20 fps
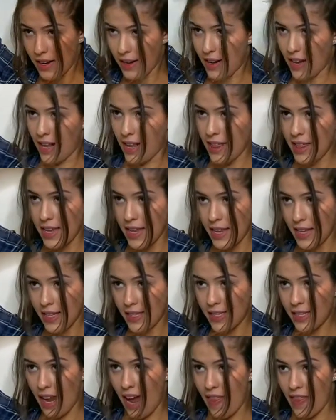like
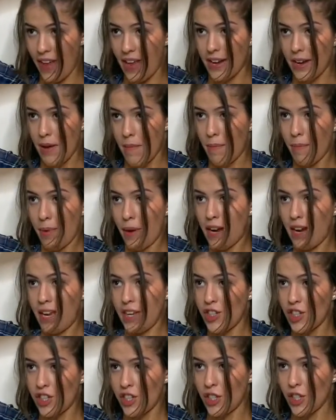this, and then pull
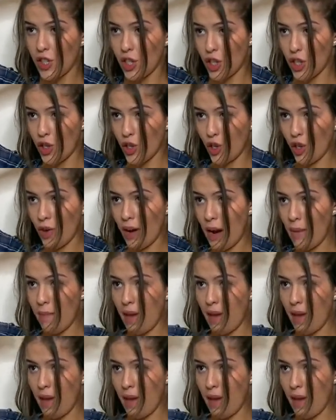it just to secure it